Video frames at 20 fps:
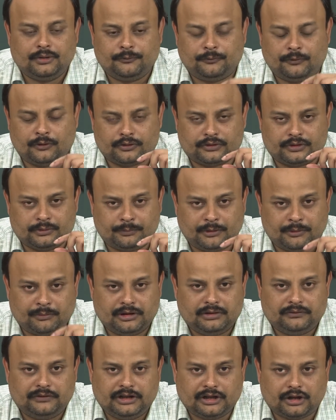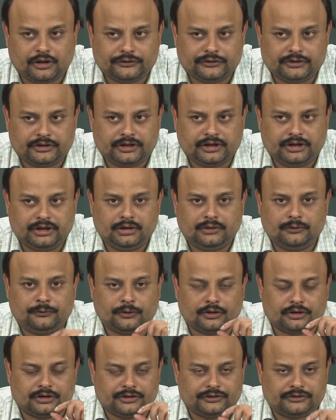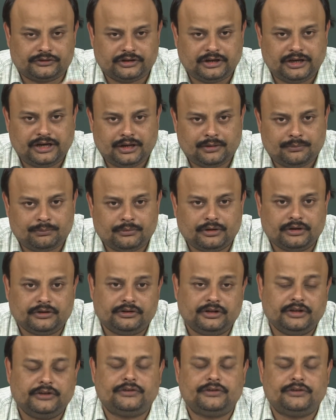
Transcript: for the bubble velocity, for the shape,